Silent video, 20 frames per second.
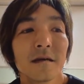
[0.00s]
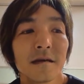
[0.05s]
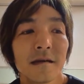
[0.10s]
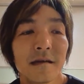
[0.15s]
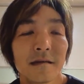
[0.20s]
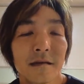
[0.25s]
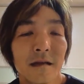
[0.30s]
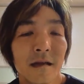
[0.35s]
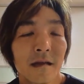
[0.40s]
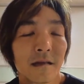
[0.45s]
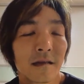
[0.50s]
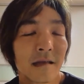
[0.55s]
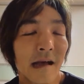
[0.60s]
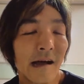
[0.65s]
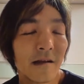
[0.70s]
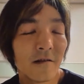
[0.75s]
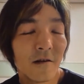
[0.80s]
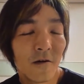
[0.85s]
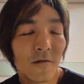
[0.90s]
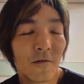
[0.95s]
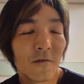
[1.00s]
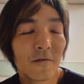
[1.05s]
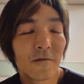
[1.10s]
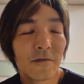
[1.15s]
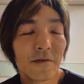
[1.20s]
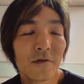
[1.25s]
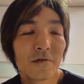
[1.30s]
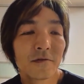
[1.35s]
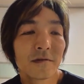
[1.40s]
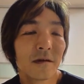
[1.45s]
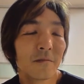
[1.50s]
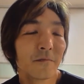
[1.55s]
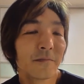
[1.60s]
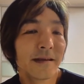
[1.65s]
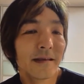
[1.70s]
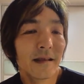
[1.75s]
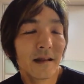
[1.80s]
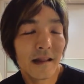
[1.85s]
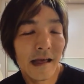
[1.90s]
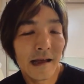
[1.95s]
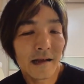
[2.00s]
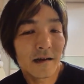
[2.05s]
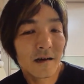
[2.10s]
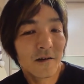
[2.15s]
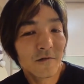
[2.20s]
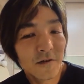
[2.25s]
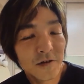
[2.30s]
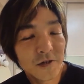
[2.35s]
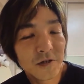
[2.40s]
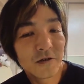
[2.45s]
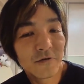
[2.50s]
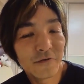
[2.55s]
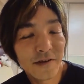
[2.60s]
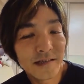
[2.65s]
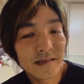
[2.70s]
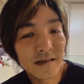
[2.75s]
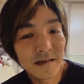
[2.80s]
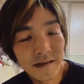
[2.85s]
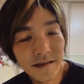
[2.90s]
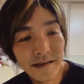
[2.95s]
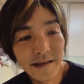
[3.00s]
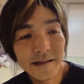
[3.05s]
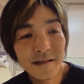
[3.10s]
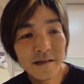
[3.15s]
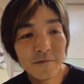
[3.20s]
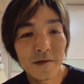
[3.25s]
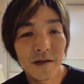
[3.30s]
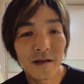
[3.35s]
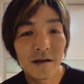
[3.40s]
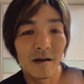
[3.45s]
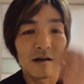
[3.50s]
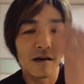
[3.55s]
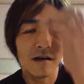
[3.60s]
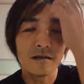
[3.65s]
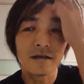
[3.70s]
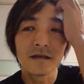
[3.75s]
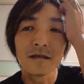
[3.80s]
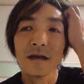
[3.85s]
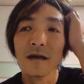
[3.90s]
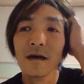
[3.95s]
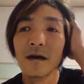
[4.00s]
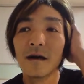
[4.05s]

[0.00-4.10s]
it kind of feels a bit like a virtual race again because